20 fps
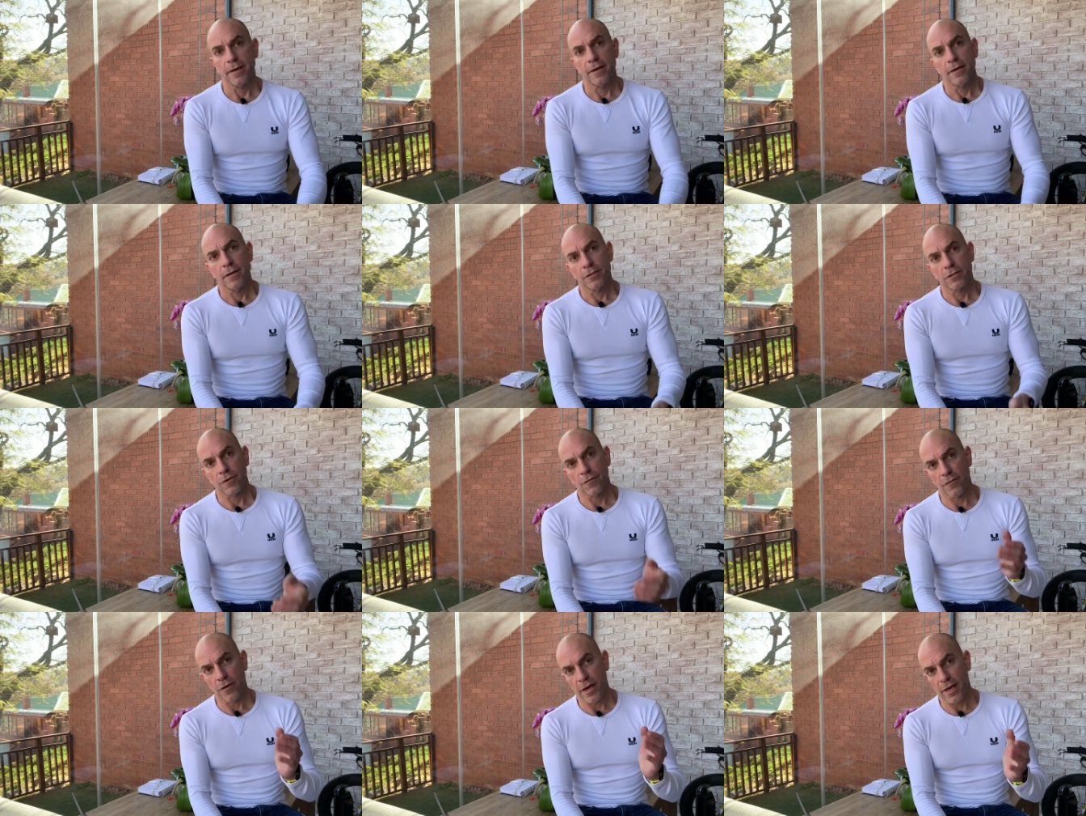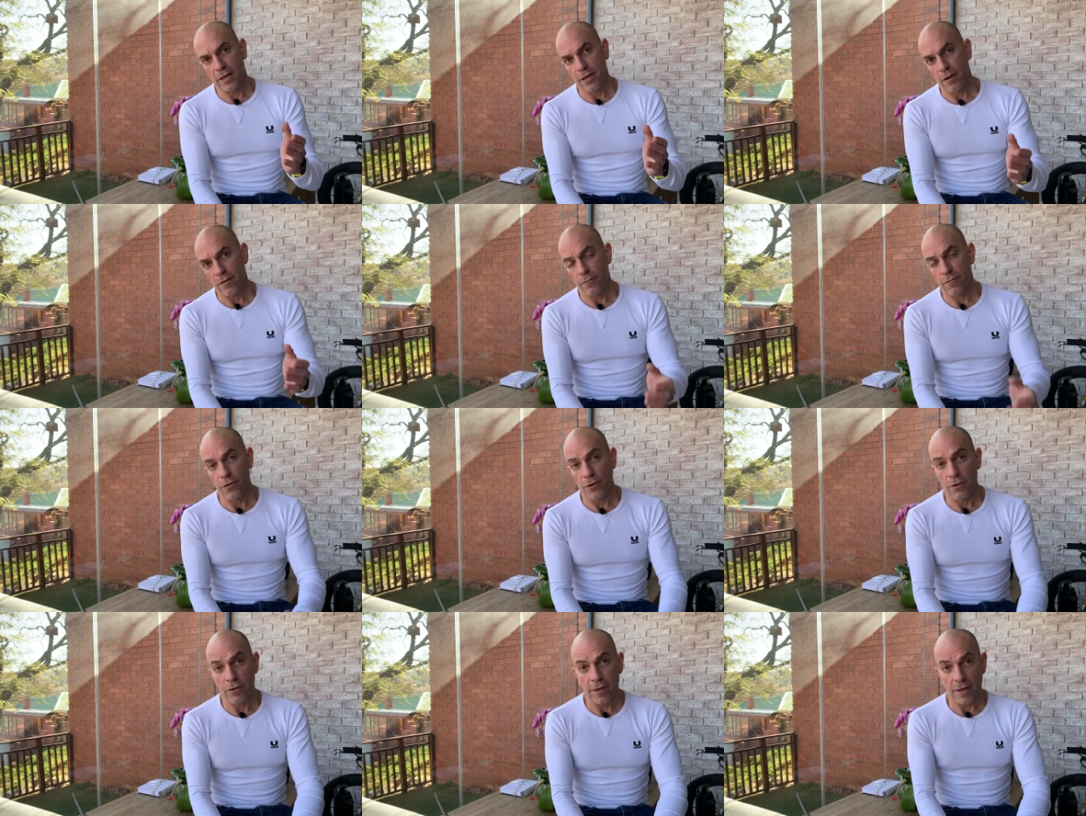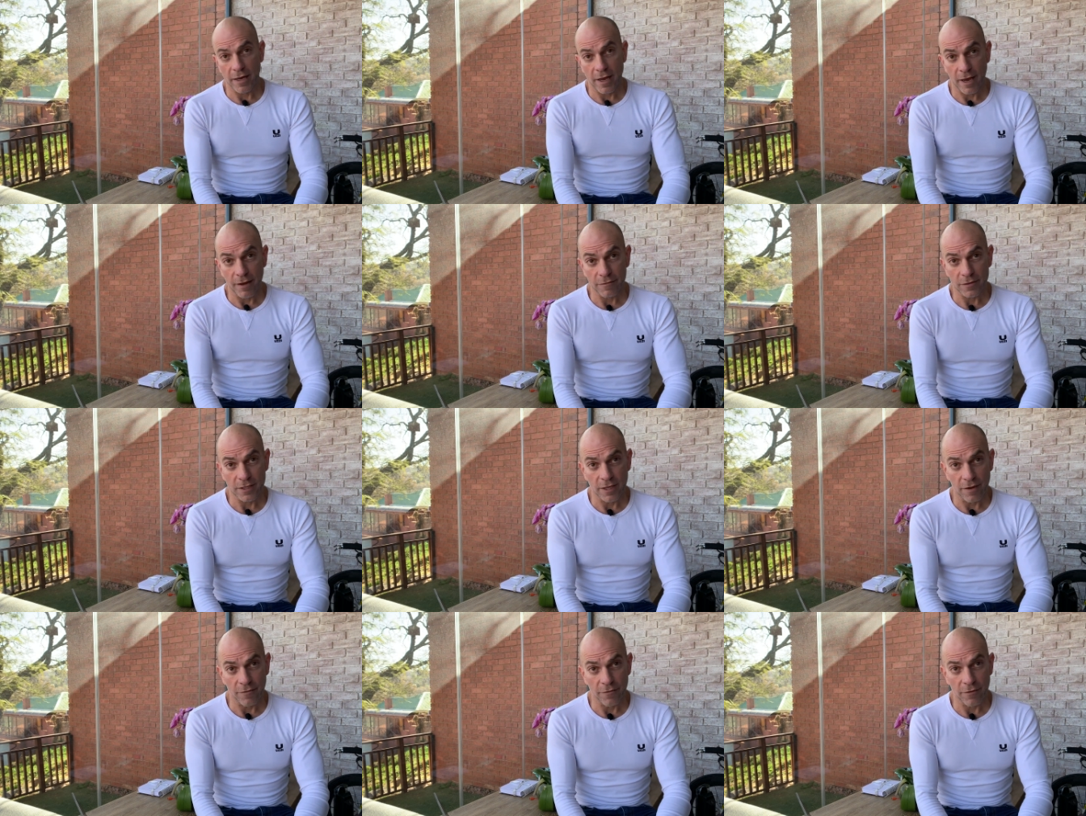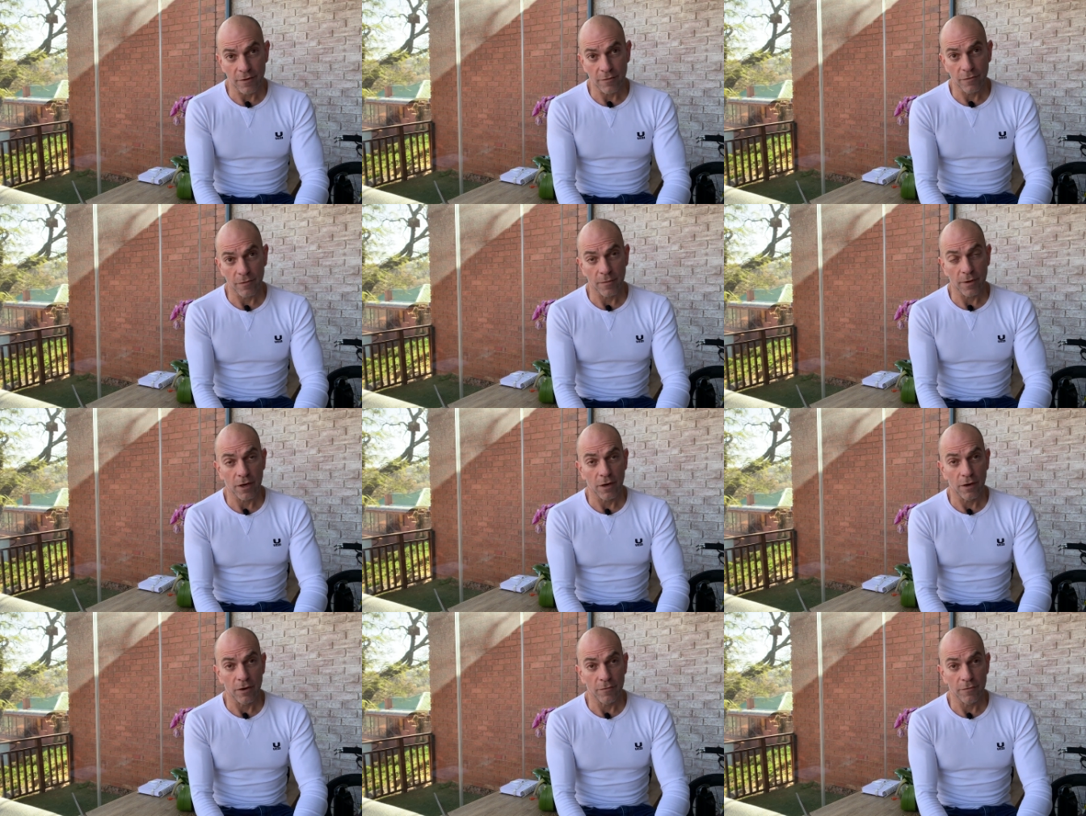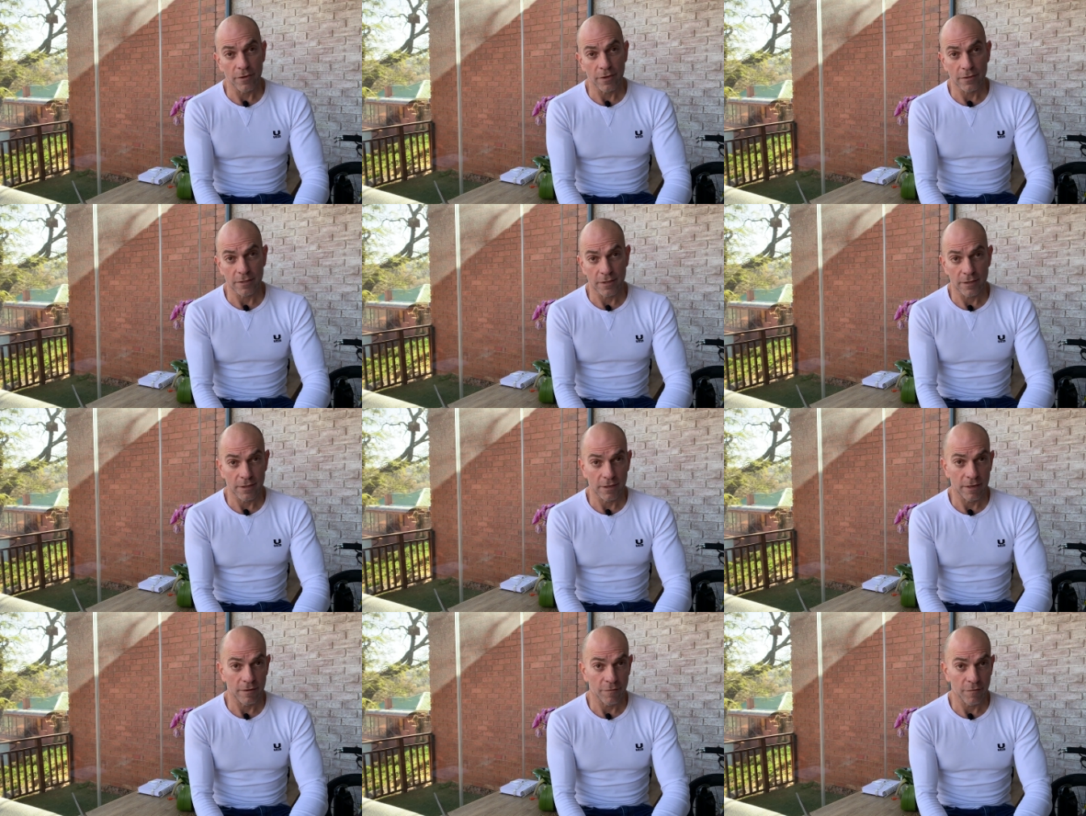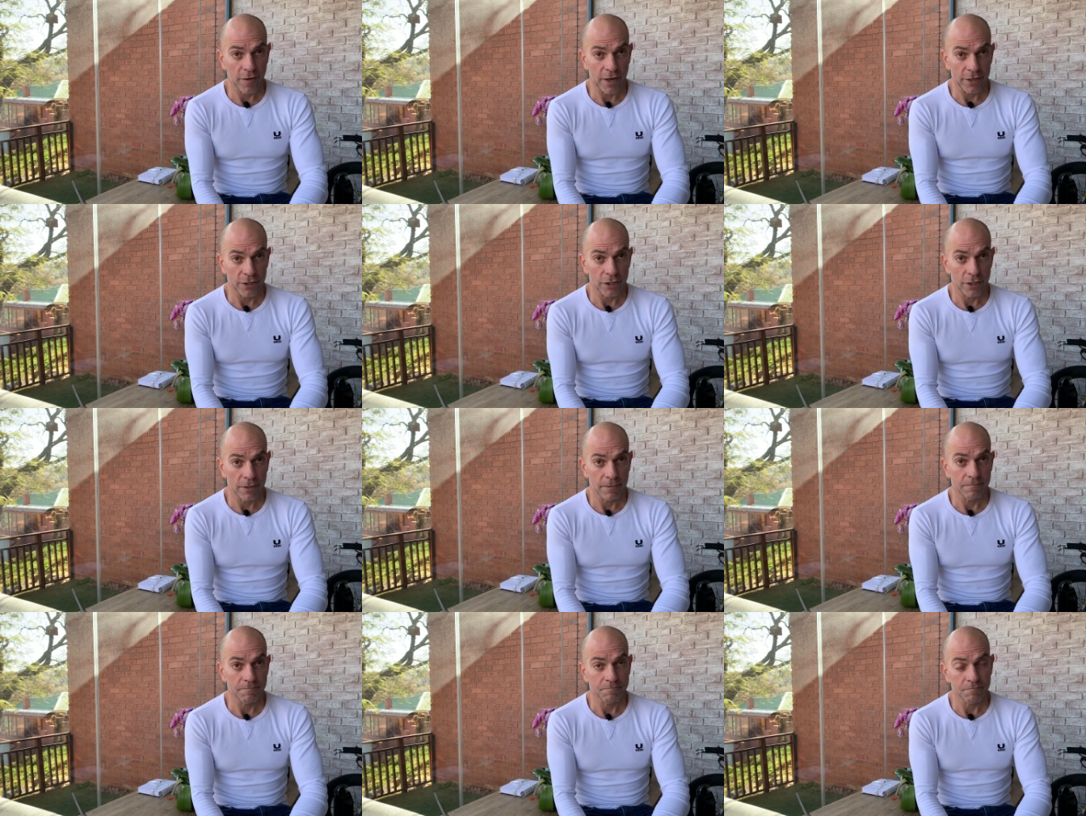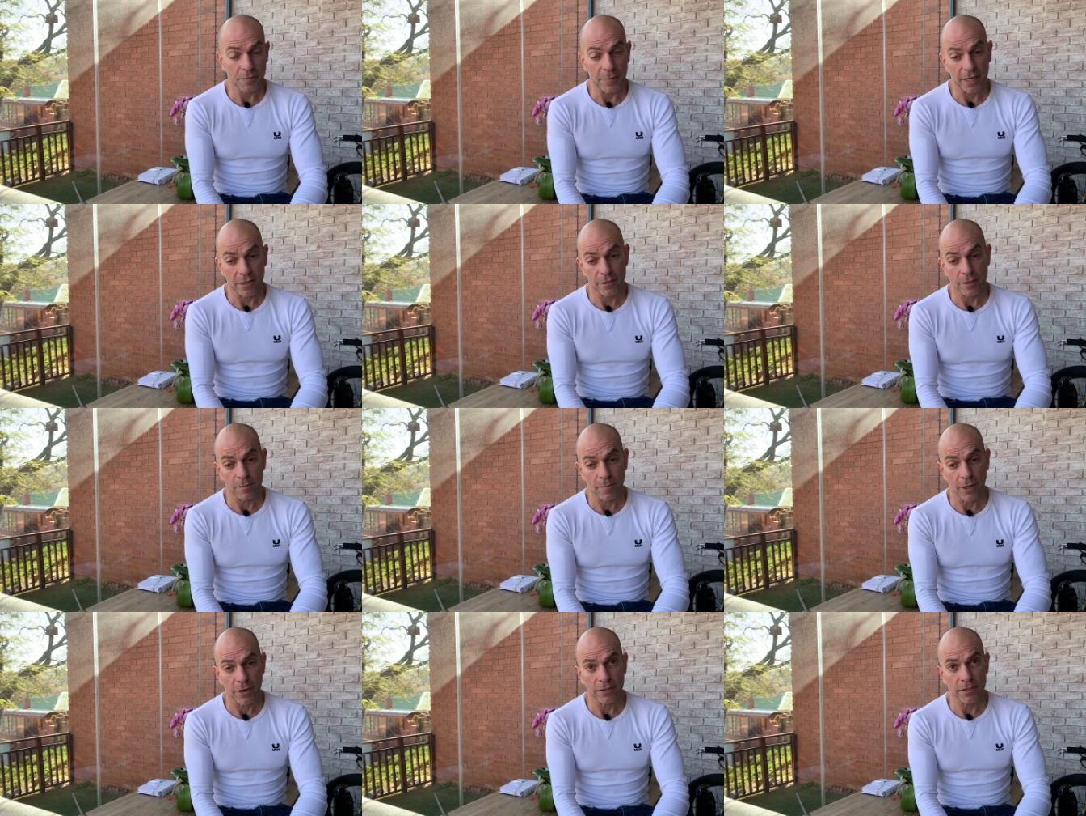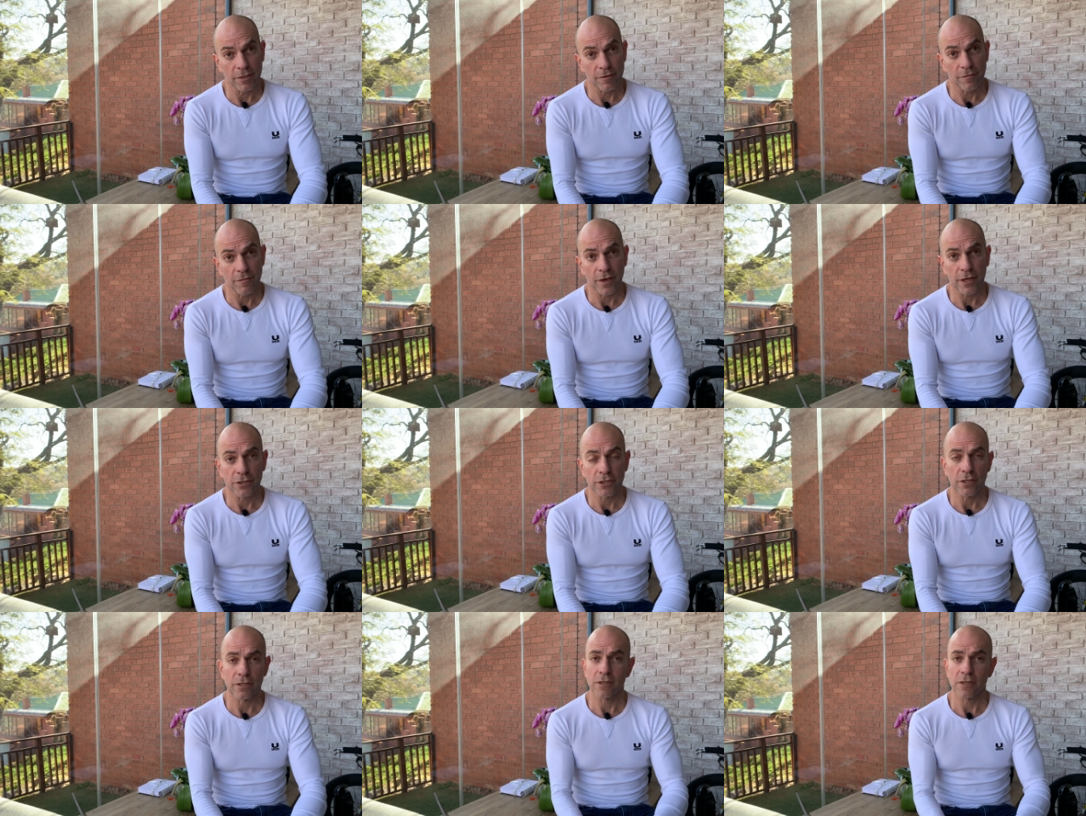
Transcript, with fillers: So for any of you that have suffered from a COVID infection and it's post-infection,